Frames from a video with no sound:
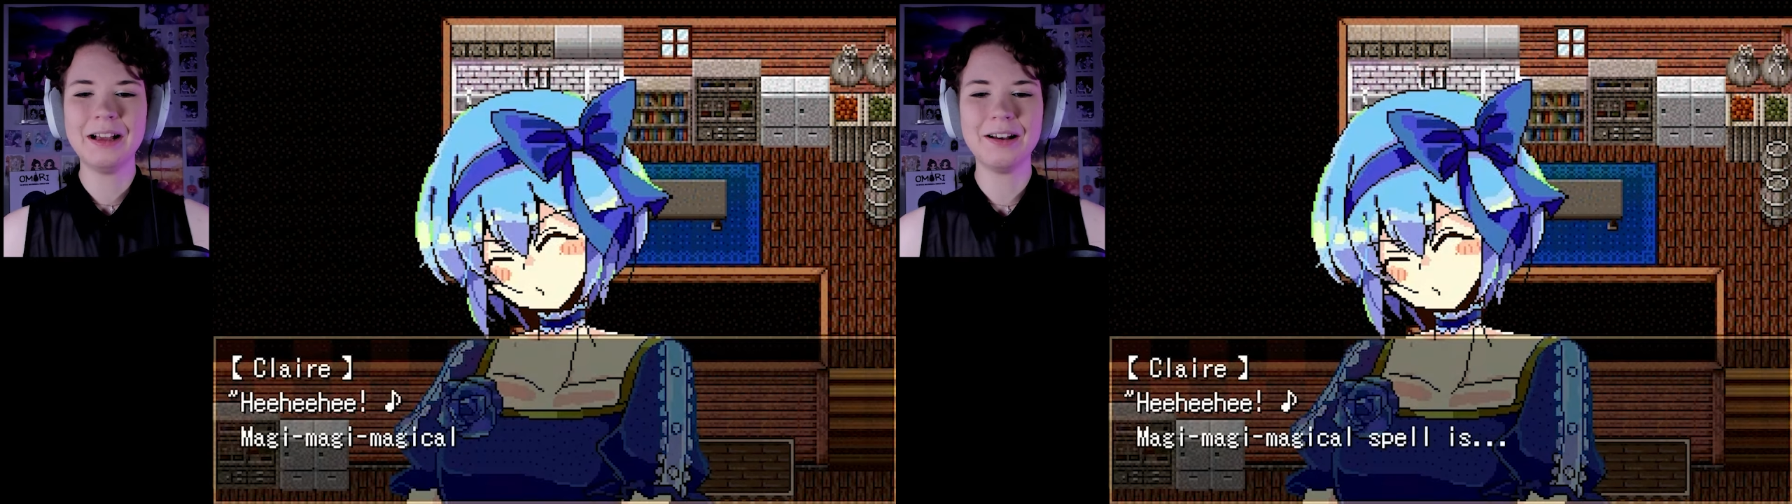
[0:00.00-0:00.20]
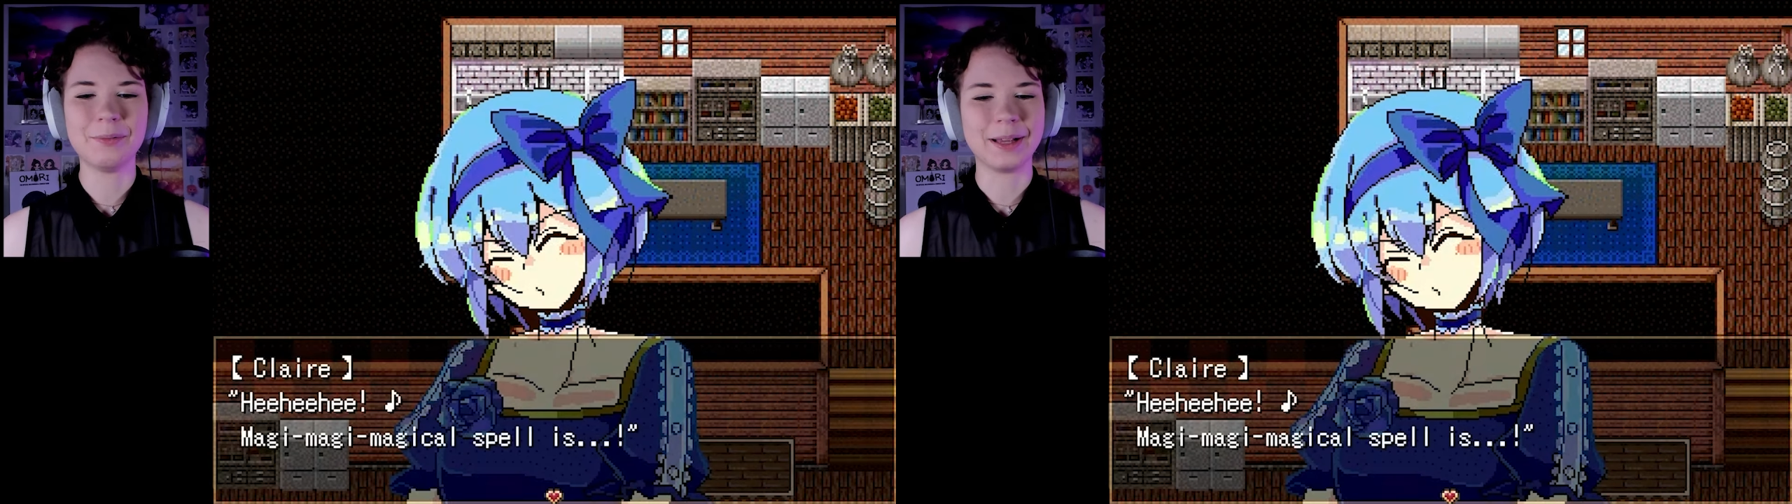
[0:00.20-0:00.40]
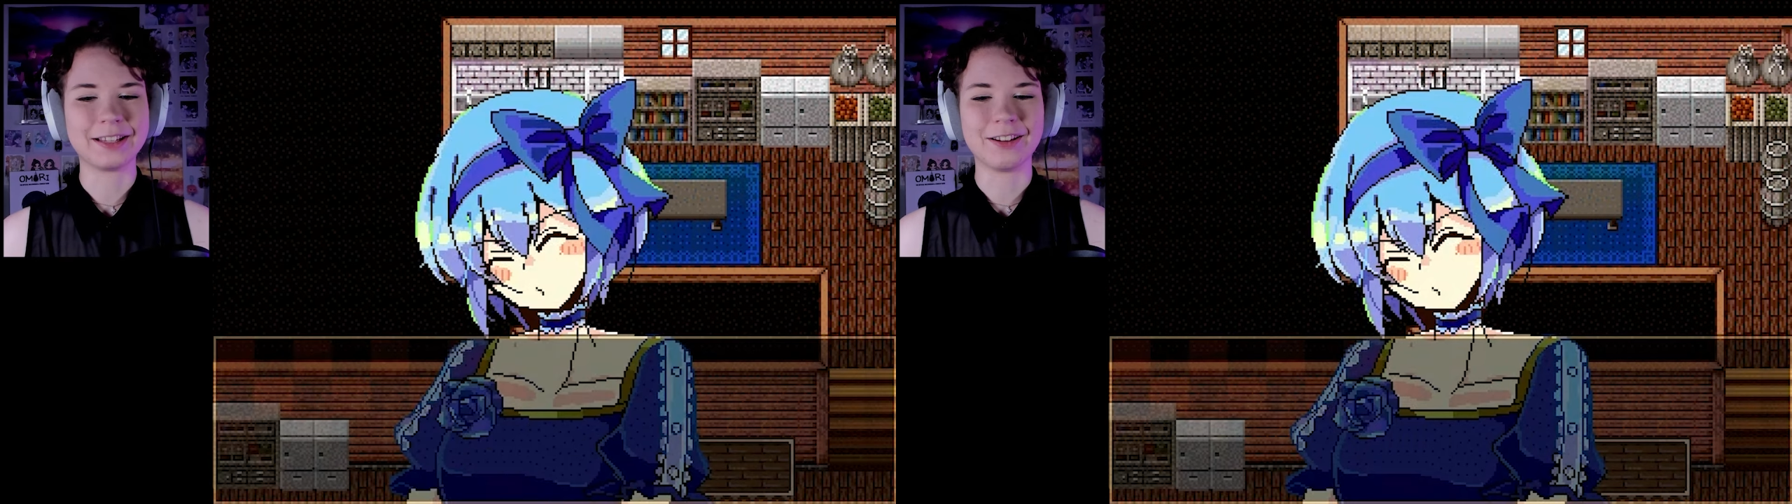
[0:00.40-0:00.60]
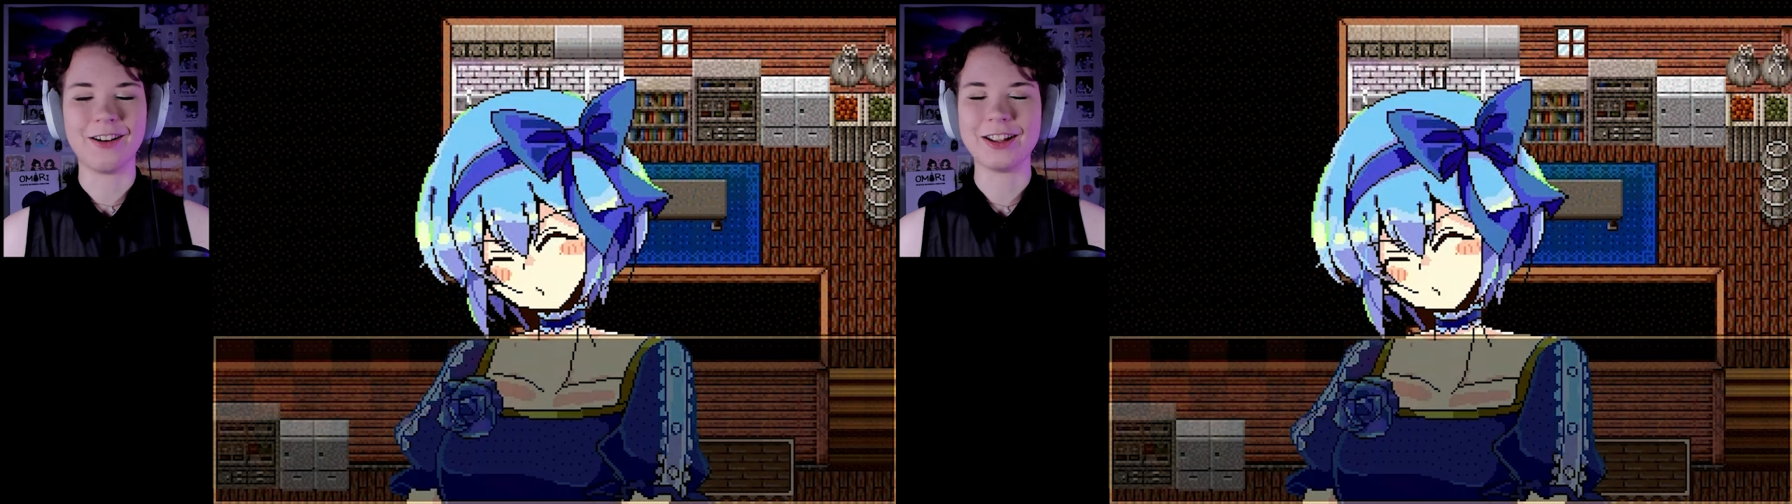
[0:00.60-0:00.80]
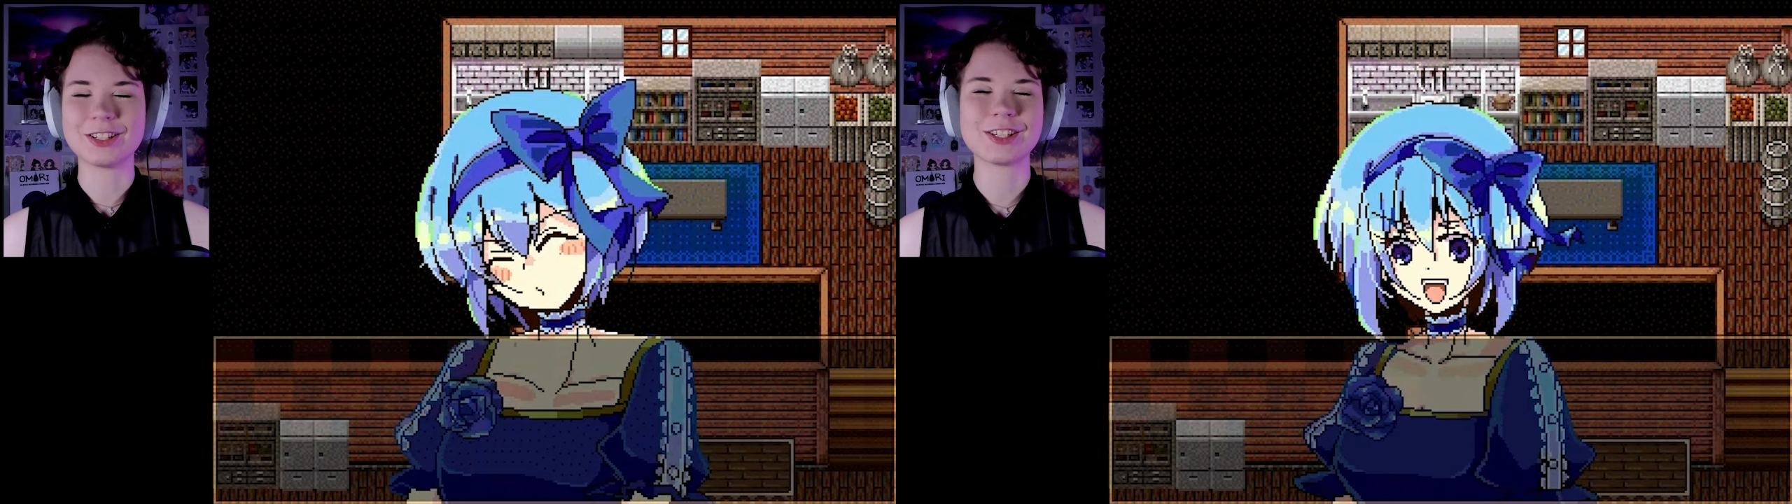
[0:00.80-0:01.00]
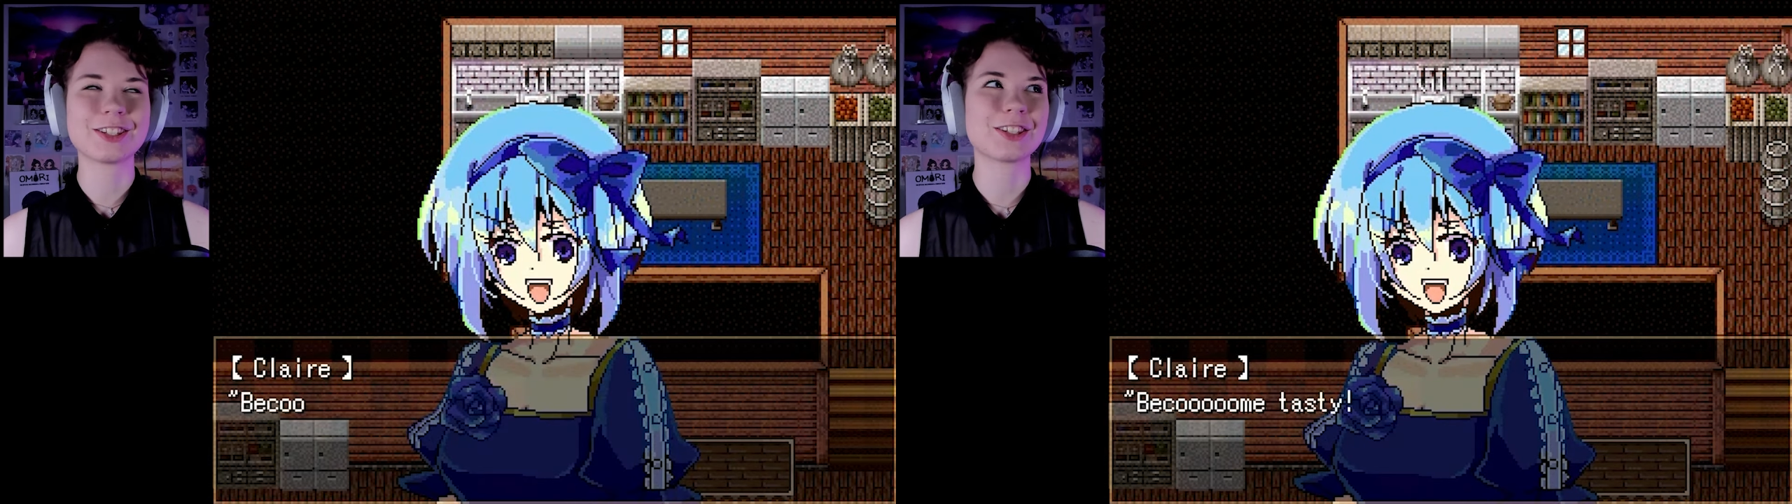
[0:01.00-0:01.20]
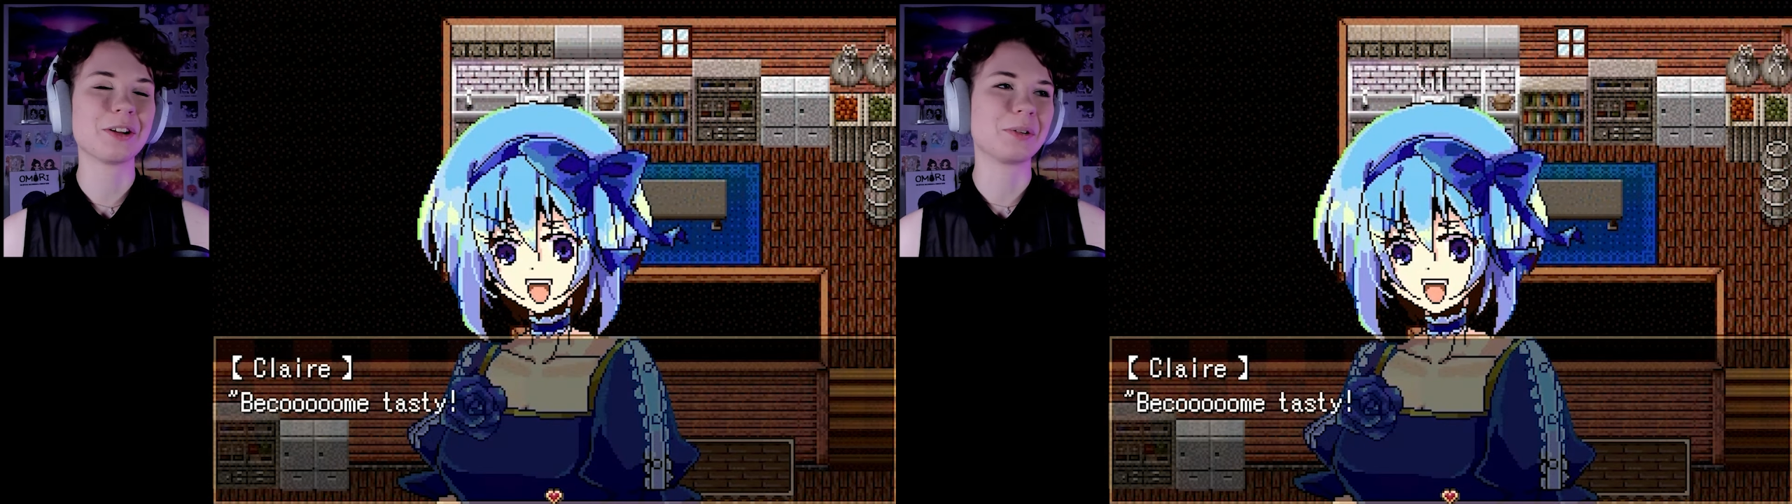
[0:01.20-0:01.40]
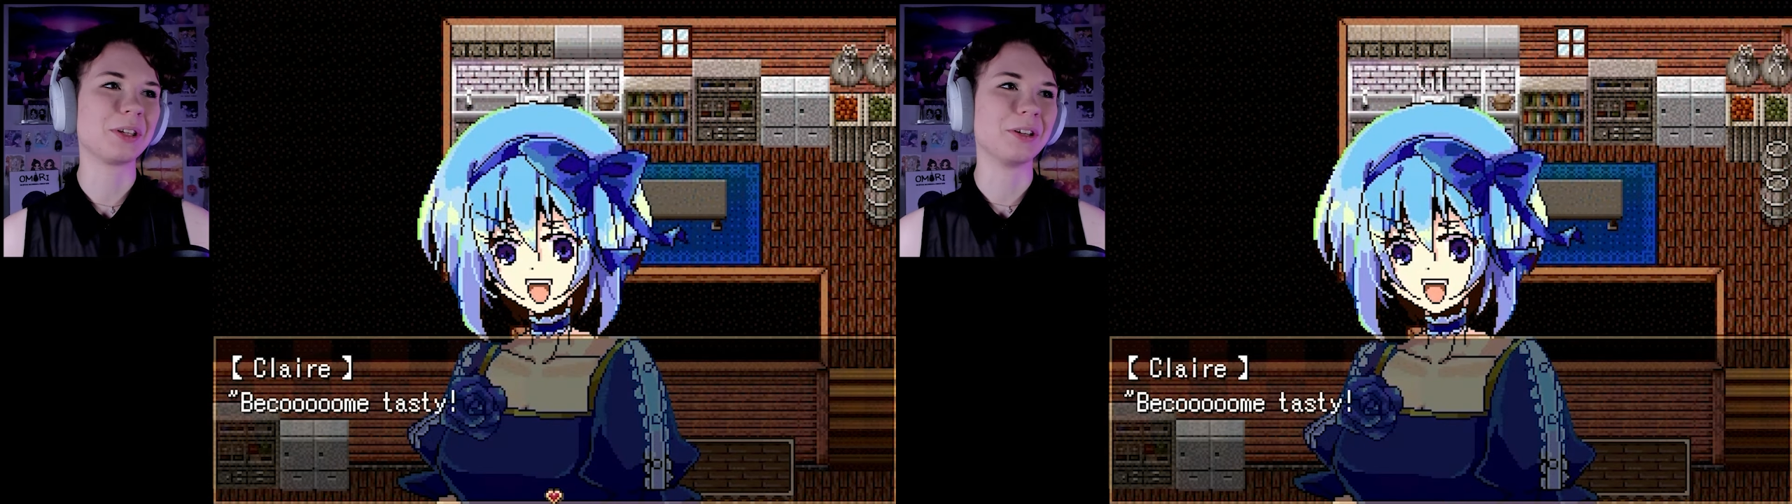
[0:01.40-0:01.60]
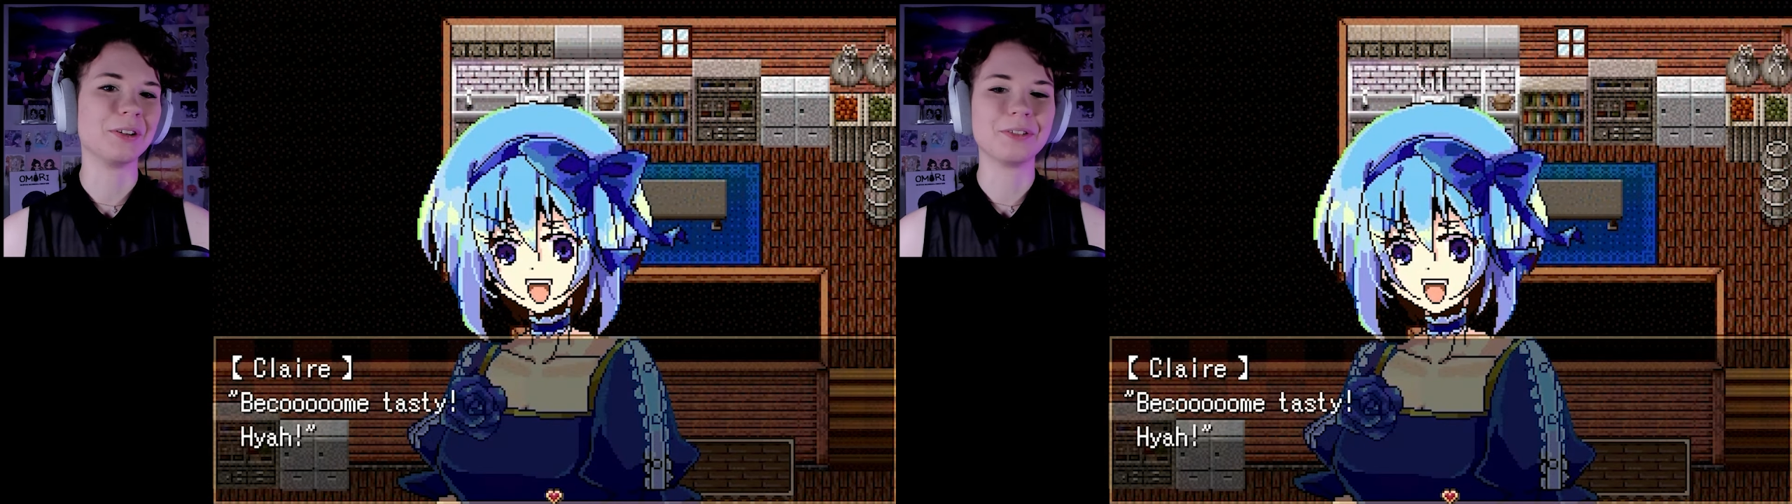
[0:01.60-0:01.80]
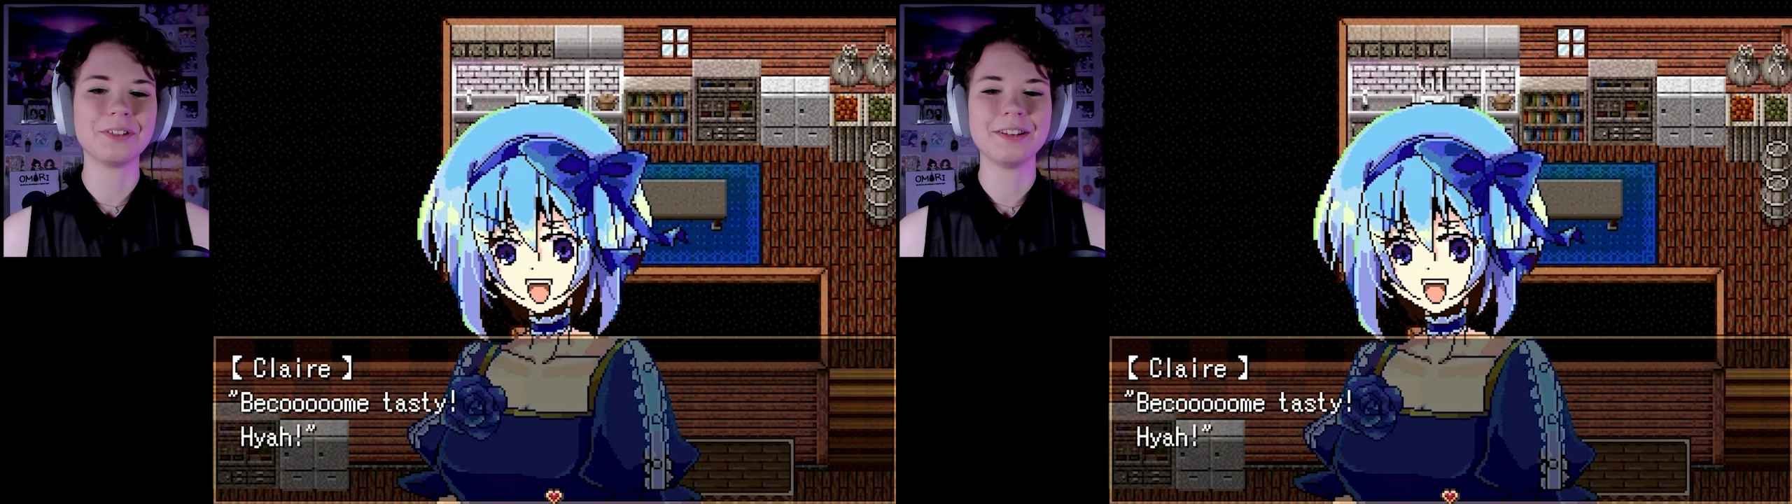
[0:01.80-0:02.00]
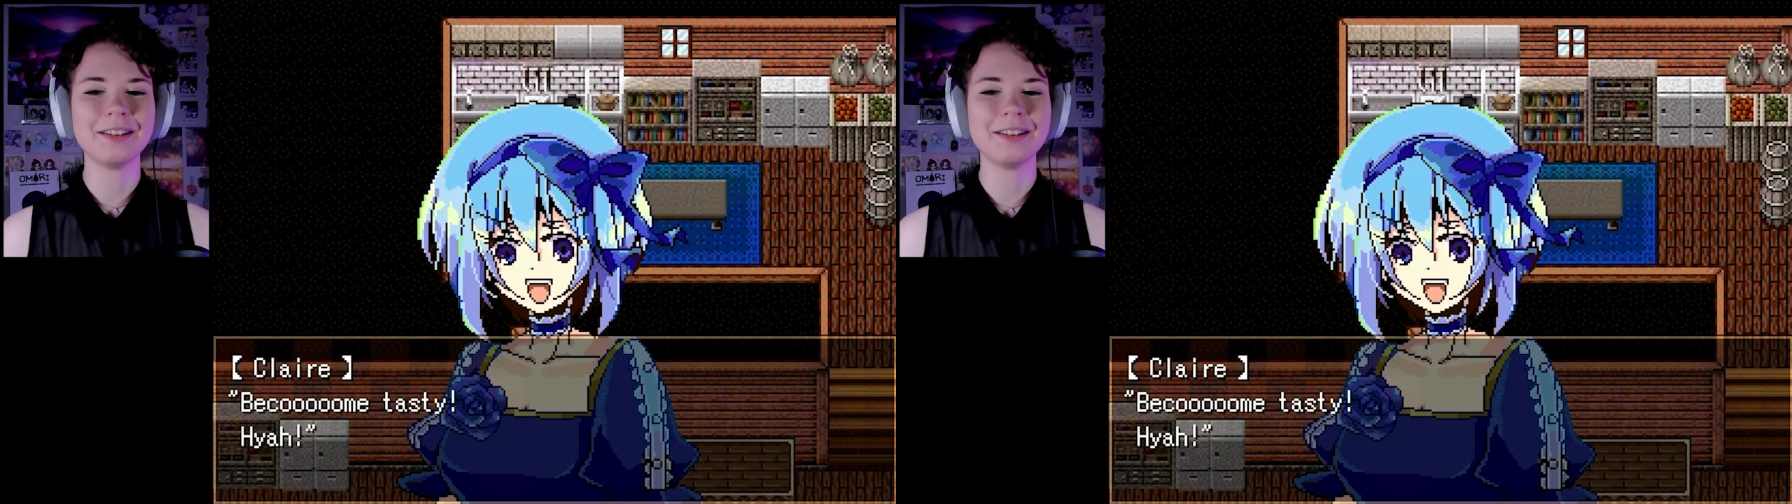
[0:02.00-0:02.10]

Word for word: Oh my god, she's so cute.